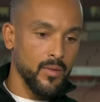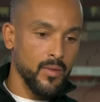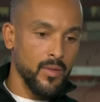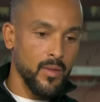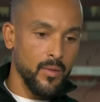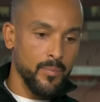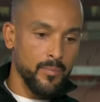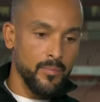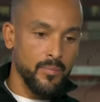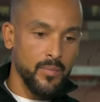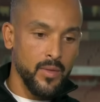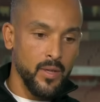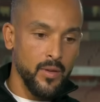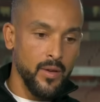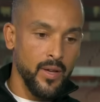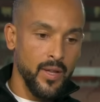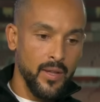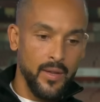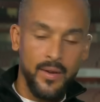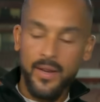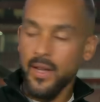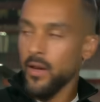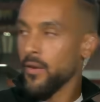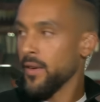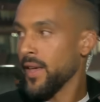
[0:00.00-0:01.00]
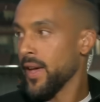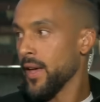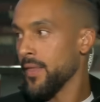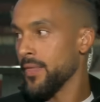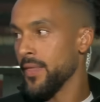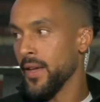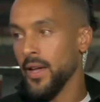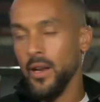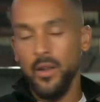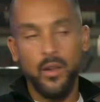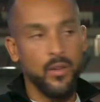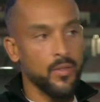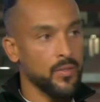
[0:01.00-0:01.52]
you hit the nail on the head
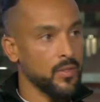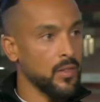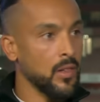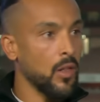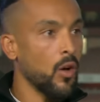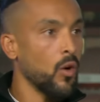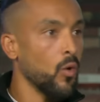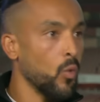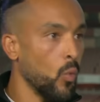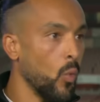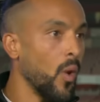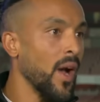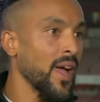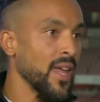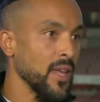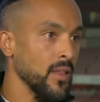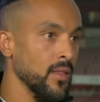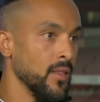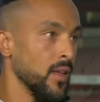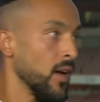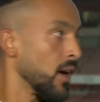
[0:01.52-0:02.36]
there. Long wait,